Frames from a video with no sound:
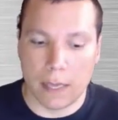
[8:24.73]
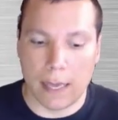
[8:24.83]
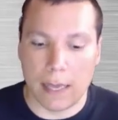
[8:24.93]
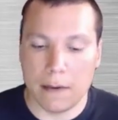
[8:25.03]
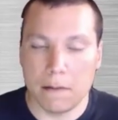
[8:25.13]

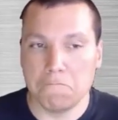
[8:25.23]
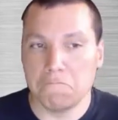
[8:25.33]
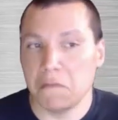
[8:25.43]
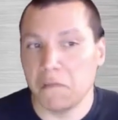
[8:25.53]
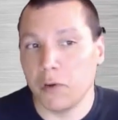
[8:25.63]
and
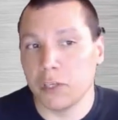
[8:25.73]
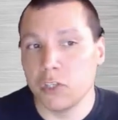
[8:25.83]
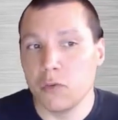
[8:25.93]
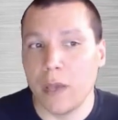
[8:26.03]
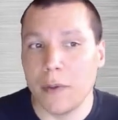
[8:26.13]
if we
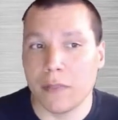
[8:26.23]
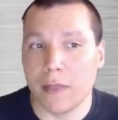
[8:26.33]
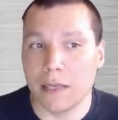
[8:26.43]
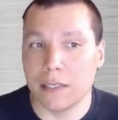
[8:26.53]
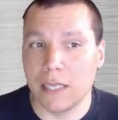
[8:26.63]
assume maybe
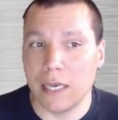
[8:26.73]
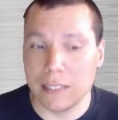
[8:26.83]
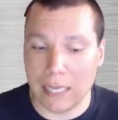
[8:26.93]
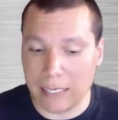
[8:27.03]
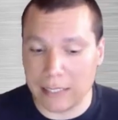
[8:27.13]
Theta
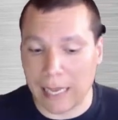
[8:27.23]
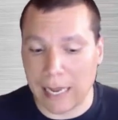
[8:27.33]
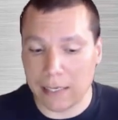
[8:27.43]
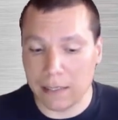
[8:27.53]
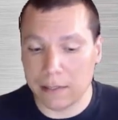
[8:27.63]
stays at
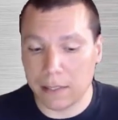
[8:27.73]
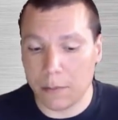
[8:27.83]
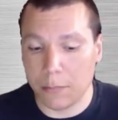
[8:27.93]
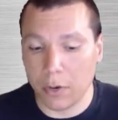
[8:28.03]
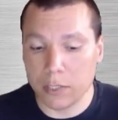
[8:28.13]
exactly the
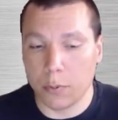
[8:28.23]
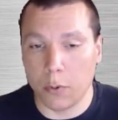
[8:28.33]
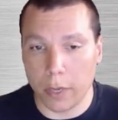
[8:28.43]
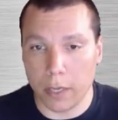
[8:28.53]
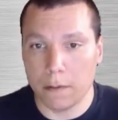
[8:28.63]
same price
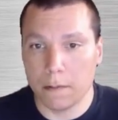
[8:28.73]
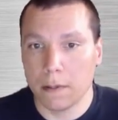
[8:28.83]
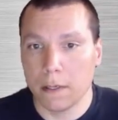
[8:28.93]
point,